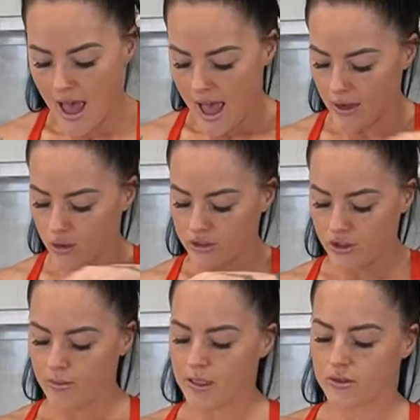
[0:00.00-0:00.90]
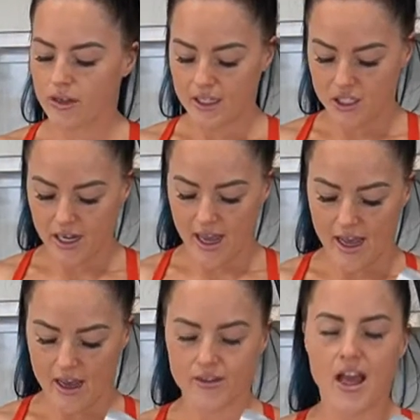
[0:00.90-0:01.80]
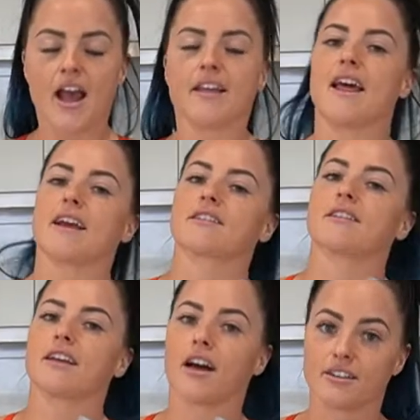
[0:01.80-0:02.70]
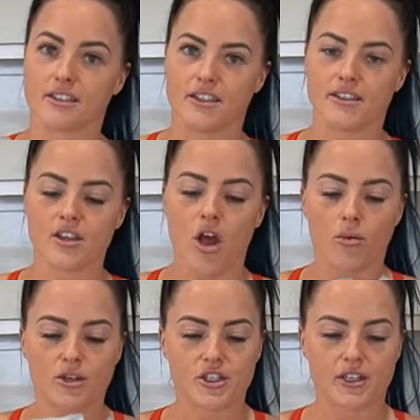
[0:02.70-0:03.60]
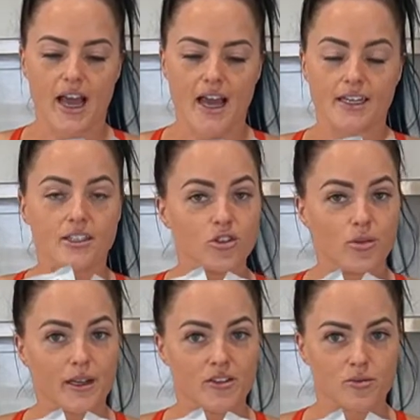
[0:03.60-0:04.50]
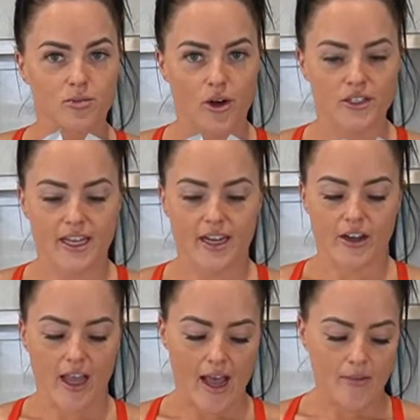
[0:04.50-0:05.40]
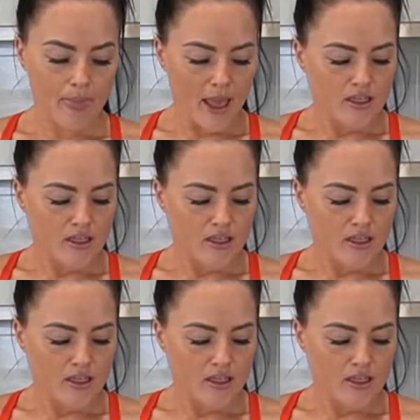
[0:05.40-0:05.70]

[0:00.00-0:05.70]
And also Muscle Nation have the excellent custards, which you can add in a little bit of protein, okay?